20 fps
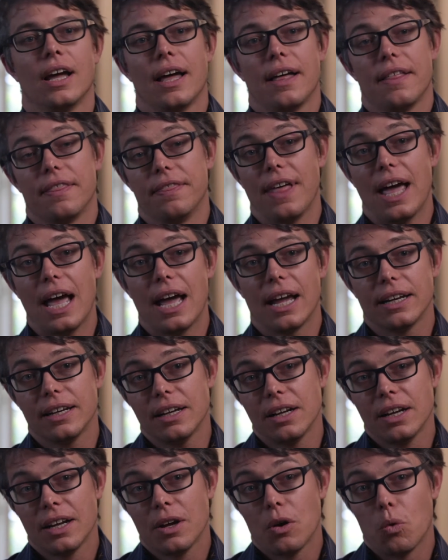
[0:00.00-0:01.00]
Then,
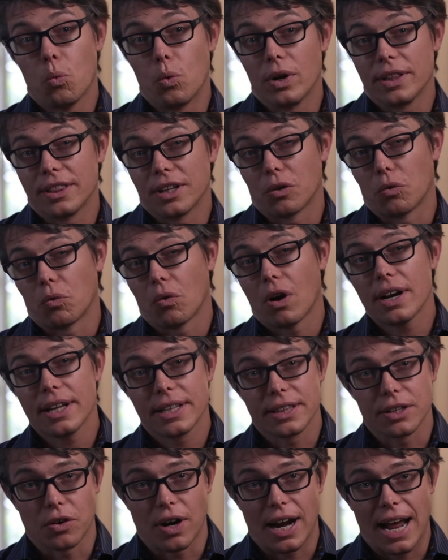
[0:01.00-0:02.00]
when they're
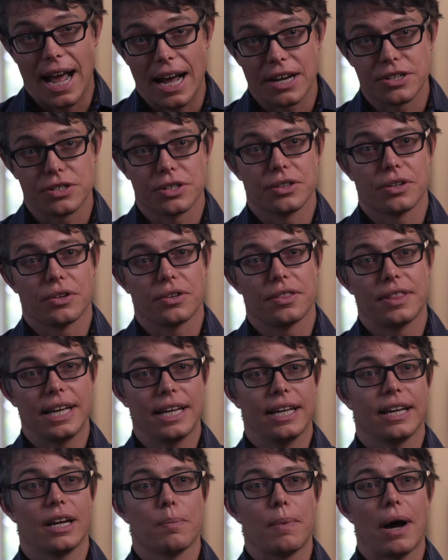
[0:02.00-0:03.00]
running the reaction, they're
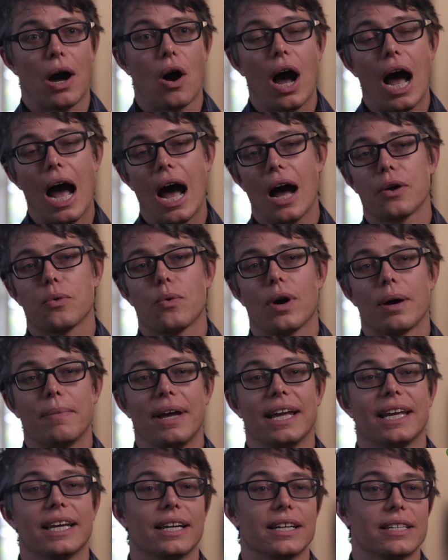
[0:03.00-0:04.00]
thinking about how do I
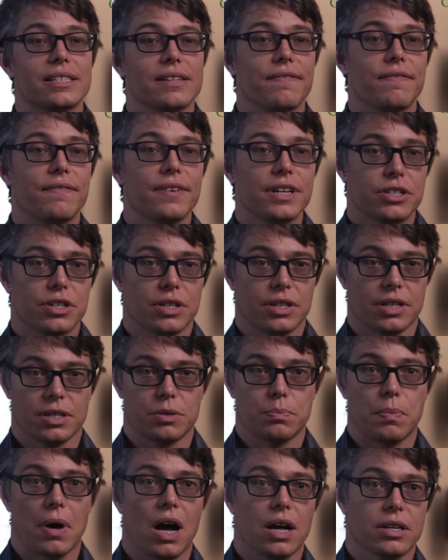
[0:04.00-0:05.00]
make it as efficient as
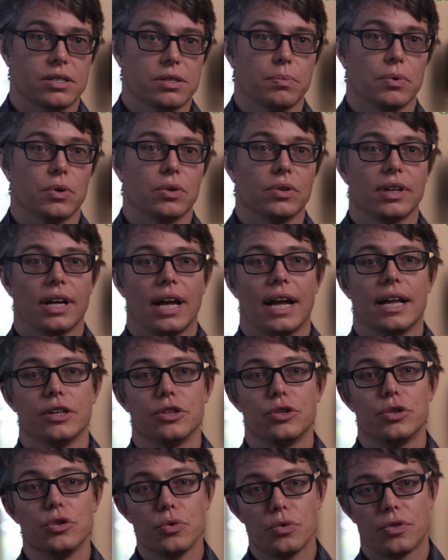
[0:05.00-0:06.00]
possible
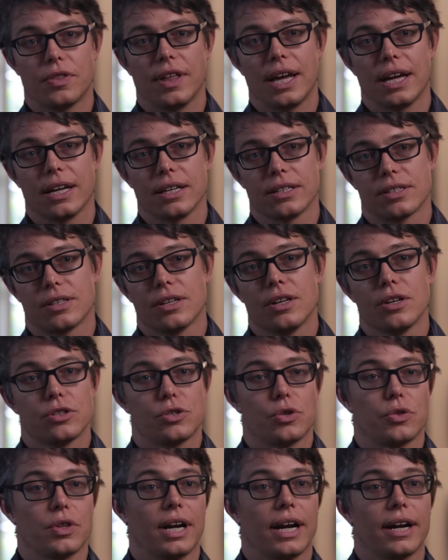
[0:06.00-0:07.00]
and do things
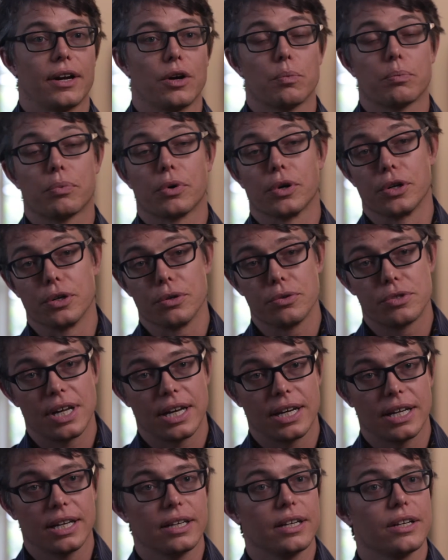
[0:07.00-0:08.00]
so that I don't produce
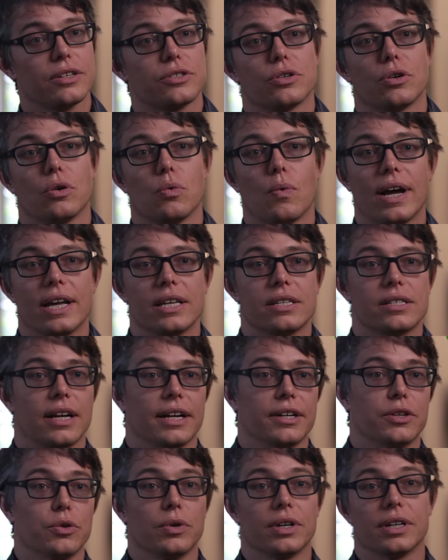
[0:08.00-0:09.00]
any additional waste. I
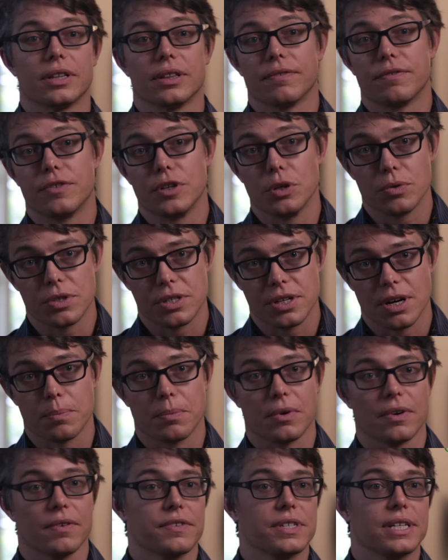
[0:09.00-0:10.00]
do it in the fewest
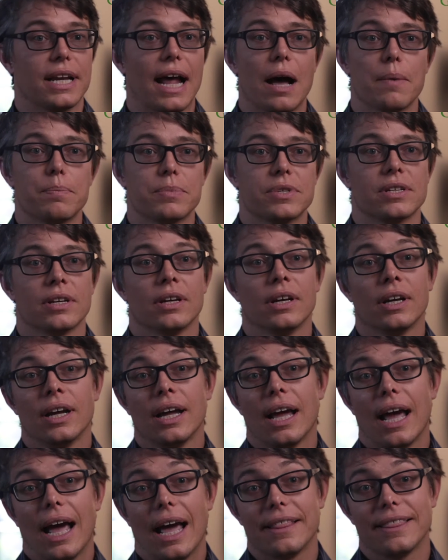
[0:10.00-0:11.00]
number of steps.
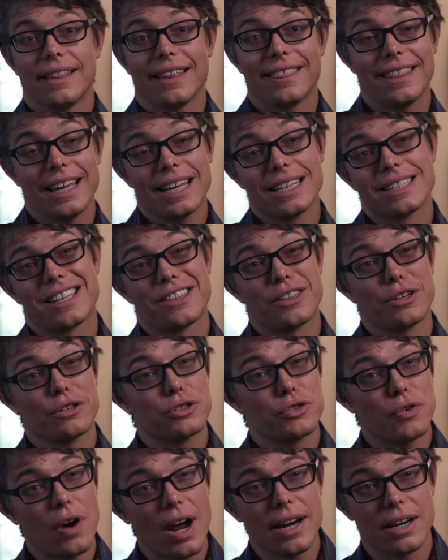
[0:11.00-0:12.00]
And the things that they're
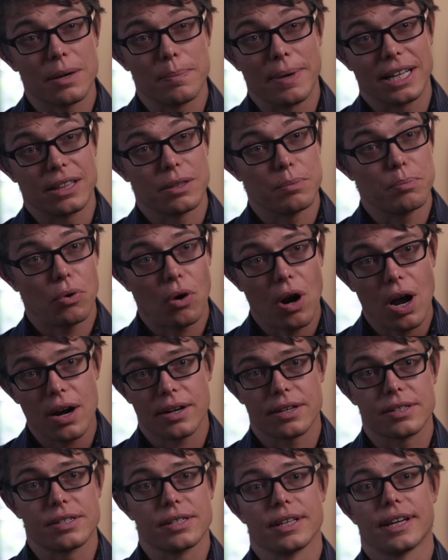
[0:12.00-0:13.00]
trying to make, the
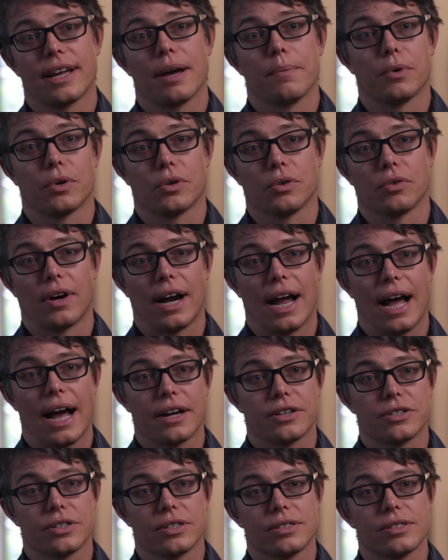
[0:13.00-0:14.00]
products of the chemical
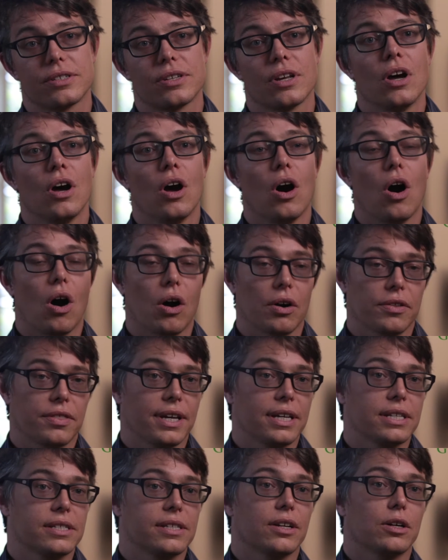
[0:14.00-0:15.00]
reactions, are
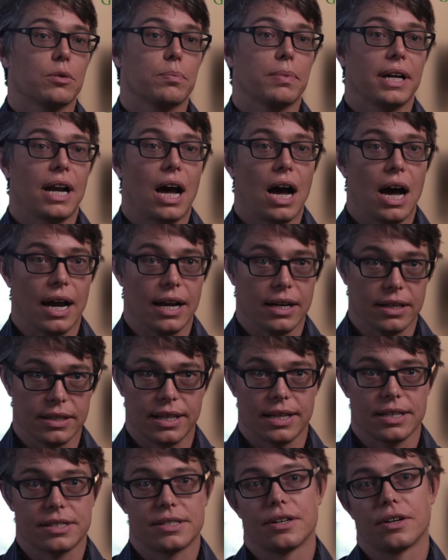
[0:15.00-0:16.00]
things that are benign,
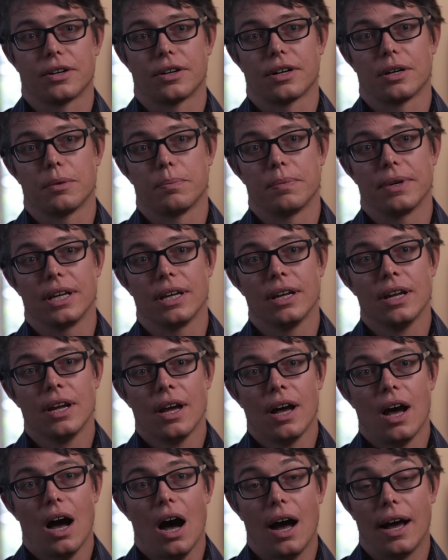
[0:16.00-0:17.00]
things that are going to be,
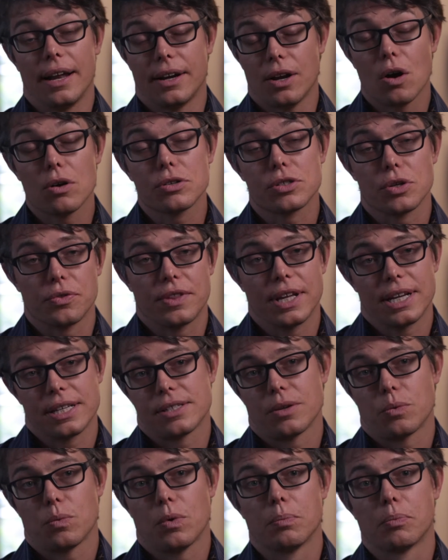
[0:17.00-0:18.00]
and also things
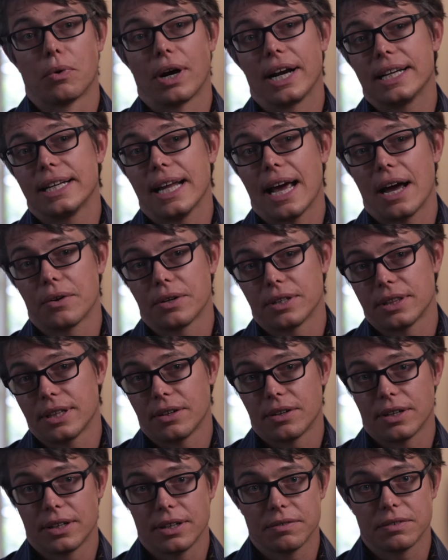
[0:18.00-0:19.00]
that will break down at
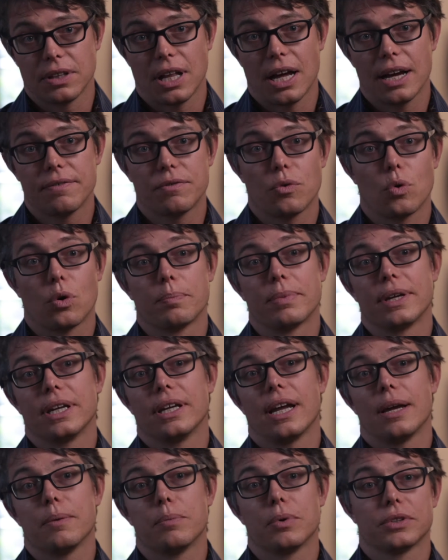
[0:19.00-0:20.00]
their end of life or
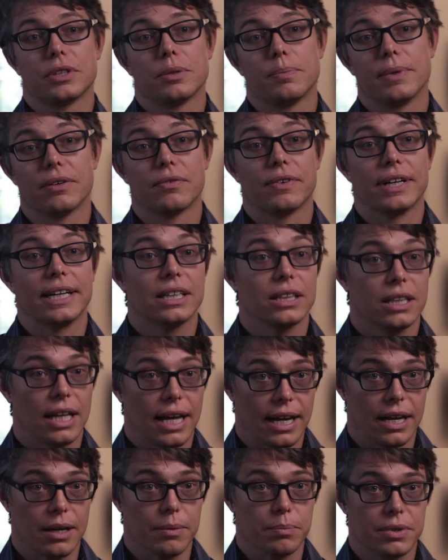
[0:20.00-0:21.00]
be able to be
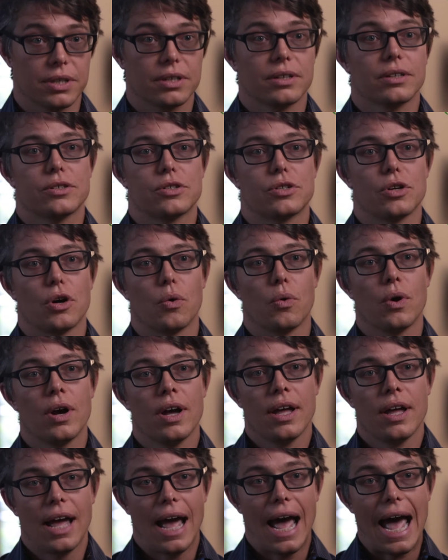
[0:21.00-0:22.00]
reclaimed. So
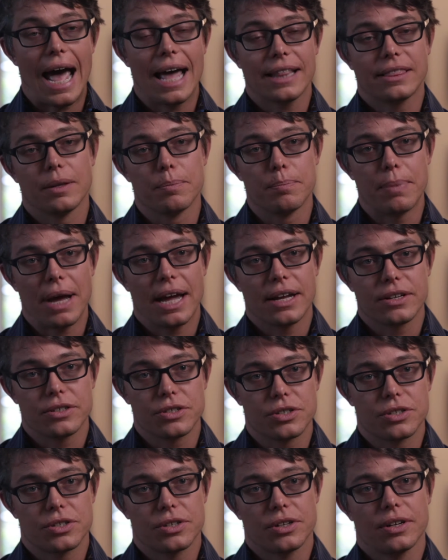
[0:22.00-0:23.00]
at the
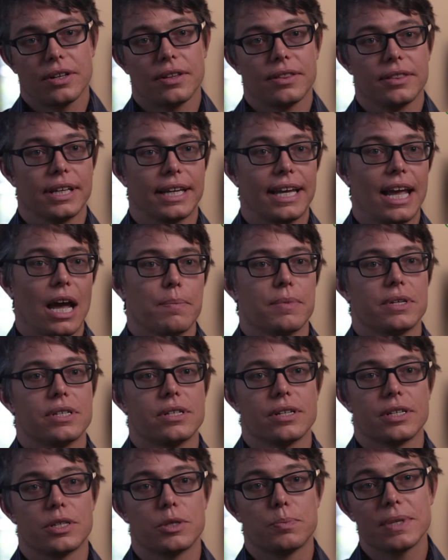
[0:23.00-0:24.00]
bench, the
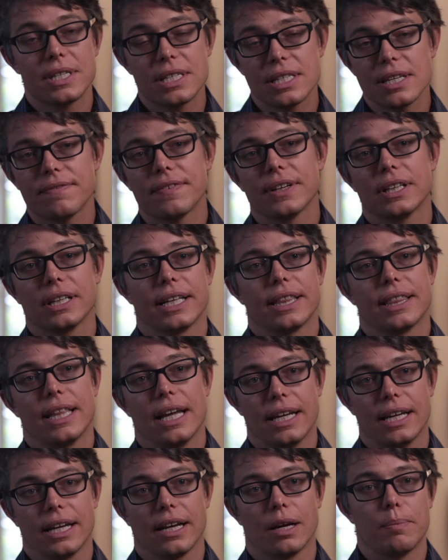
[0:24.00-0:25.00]
chemist is specifically
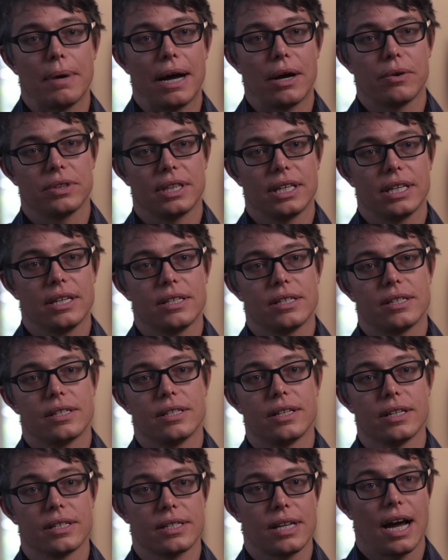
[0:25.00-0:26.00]
thinking about these
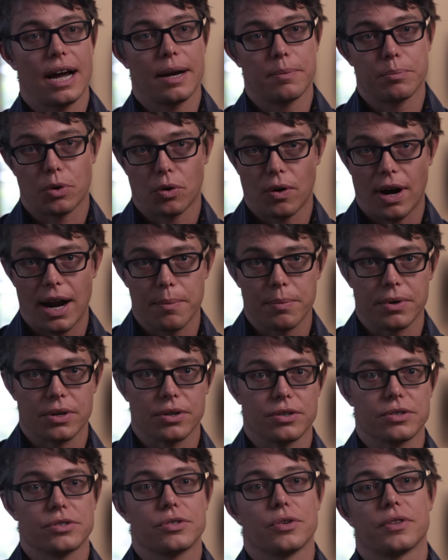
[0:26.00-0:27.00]
design
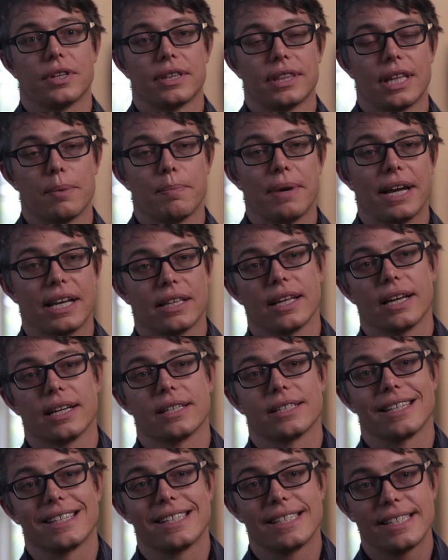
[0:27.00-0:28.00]
parameters so that they make
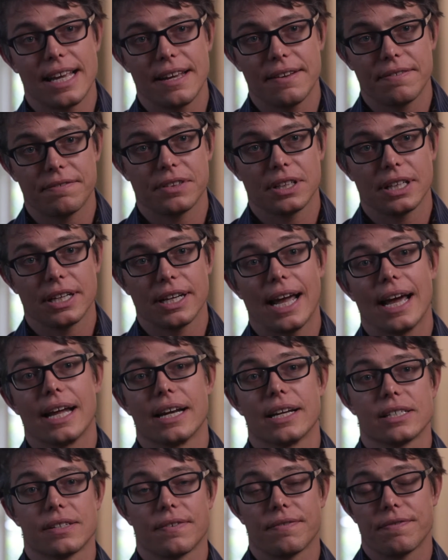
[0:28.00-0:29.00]
things as safely and
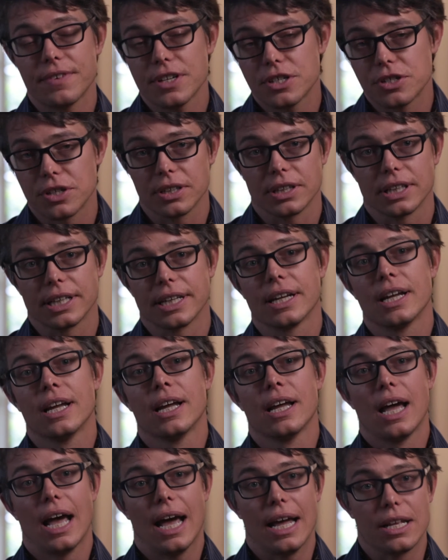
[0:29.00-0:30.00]
as efficiently
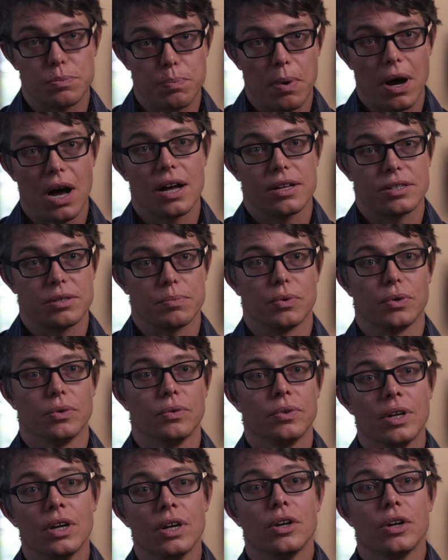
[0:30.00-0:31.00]
as possible.
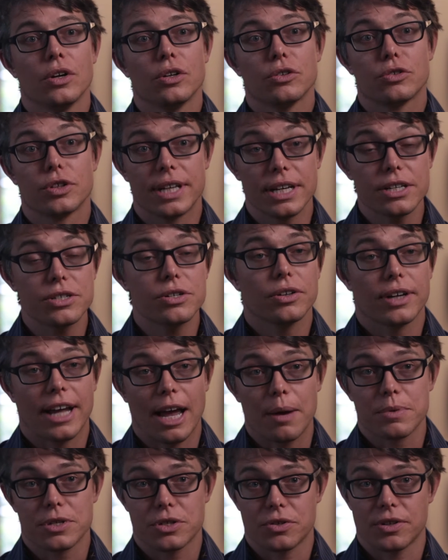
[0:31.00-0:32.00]
Traditional
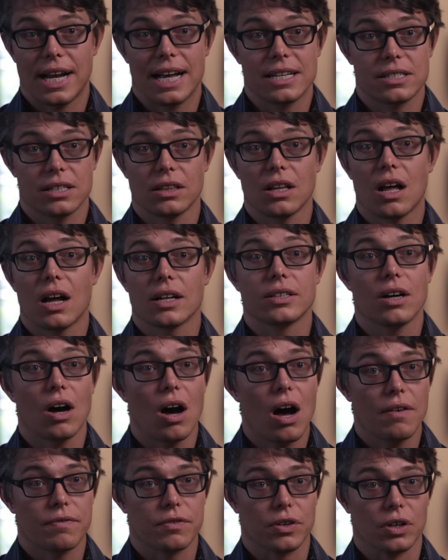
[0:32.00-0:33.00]
chemistry has a lot to
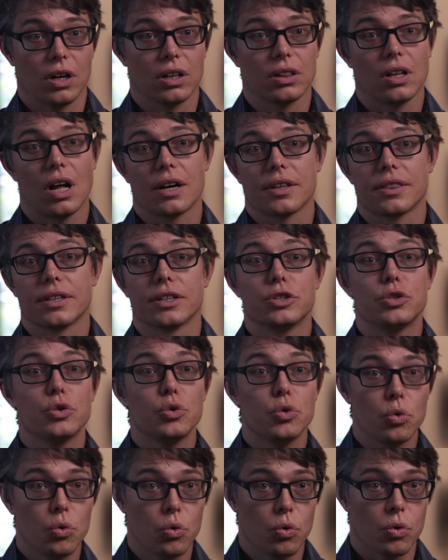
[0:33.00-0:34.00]
offer. A lot of the
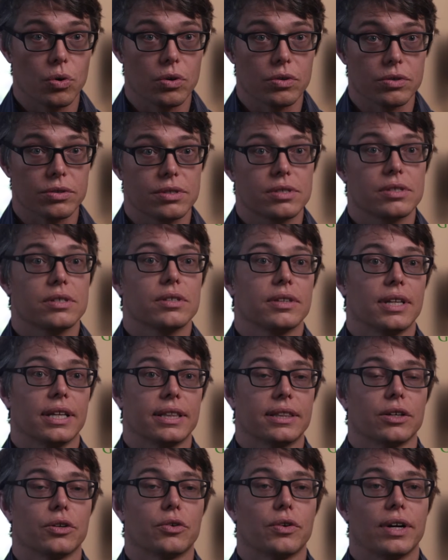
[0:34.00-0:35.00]
tools
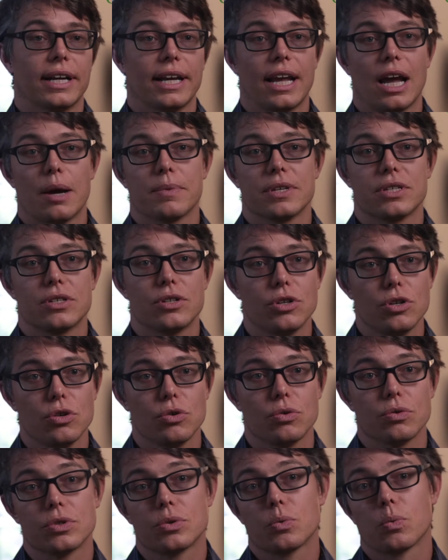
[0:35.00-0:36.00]
that the green chemist
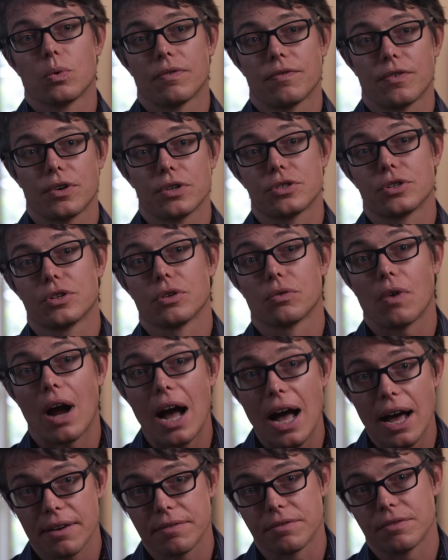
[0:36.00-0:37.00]
used were first
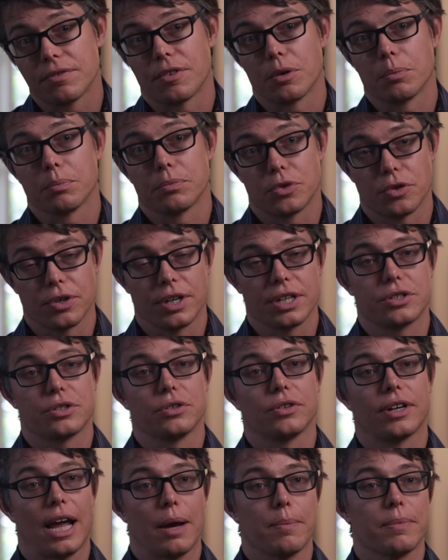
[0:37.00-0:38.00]
derived from
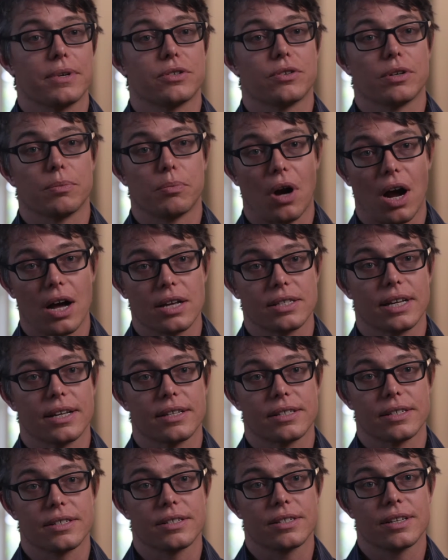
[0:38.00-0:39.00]
traditional chemistry
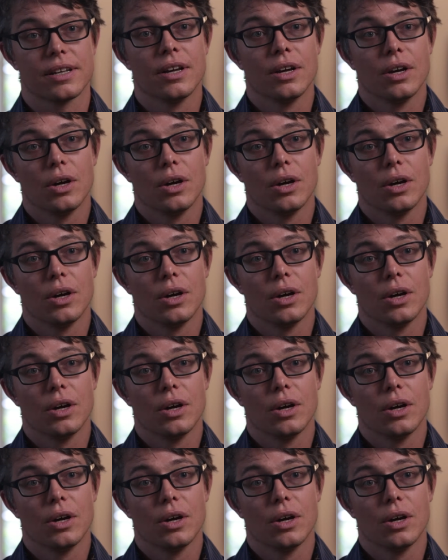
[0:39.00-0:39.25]
processes.